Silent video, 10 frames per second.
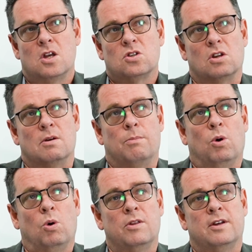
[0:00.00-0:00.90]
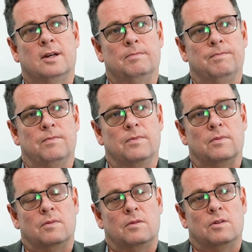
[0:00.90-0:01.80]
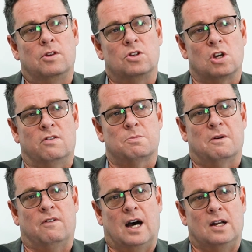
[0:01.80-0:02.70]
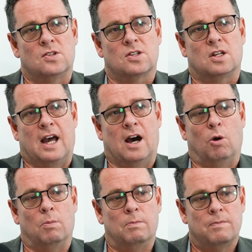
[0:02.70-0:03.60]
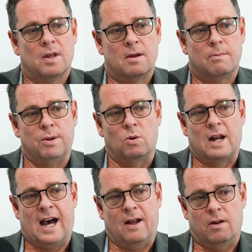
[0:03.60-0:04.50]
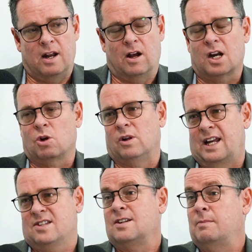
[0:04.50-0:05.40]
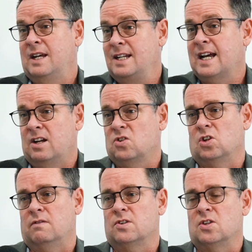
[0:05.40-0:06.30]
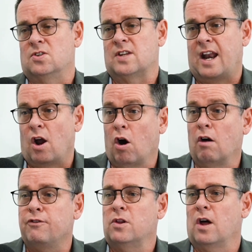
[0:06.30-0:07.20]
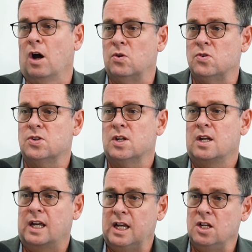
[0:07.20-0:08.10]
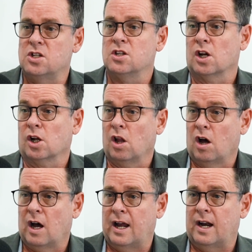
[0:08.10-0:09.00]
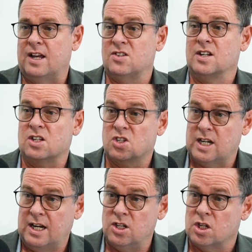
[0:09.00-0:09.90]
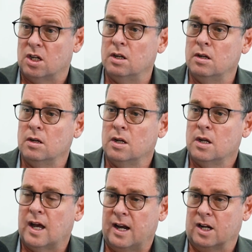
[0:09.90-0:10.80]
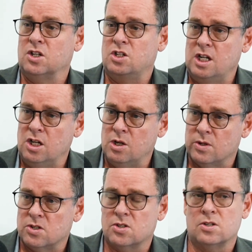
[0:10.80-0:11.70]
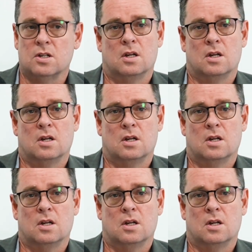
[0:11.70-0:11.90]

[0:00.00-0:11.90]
So the more that the service providers can help build out, and I call it SME data services, and offer those into the client as an extension and a continuous